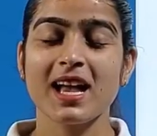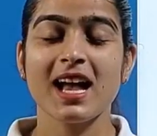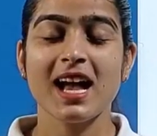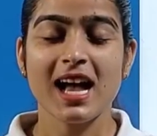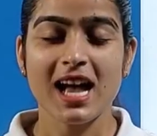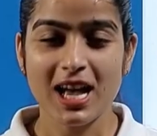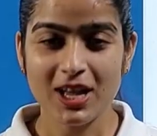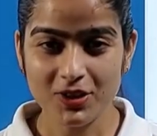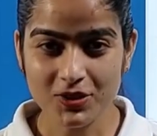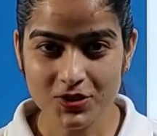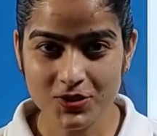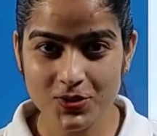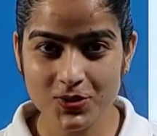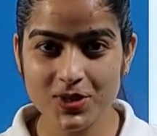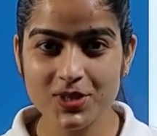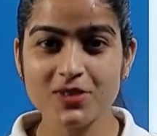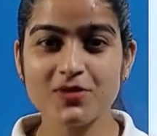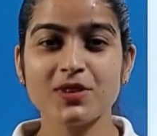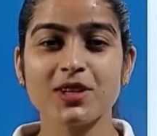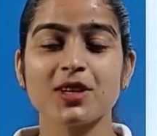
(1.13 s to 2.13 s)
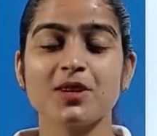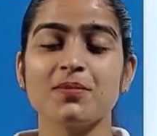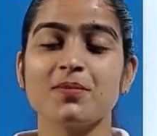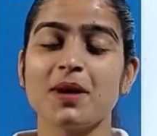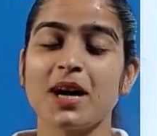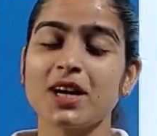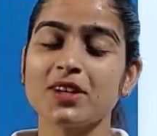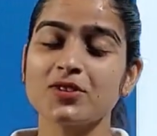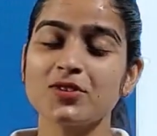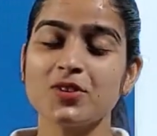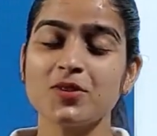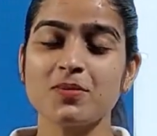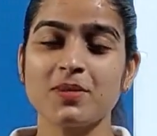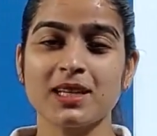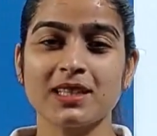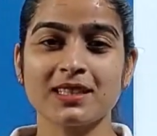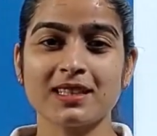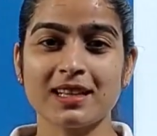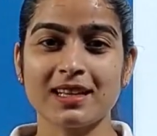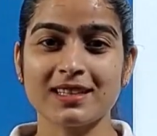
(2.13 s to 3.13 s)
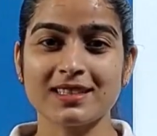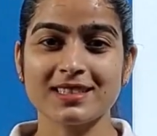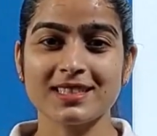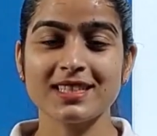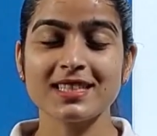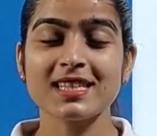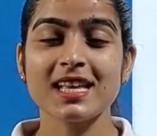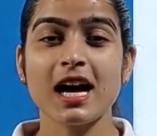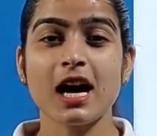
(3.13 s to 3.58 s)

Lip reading: Hello students, welcome back to your math classes.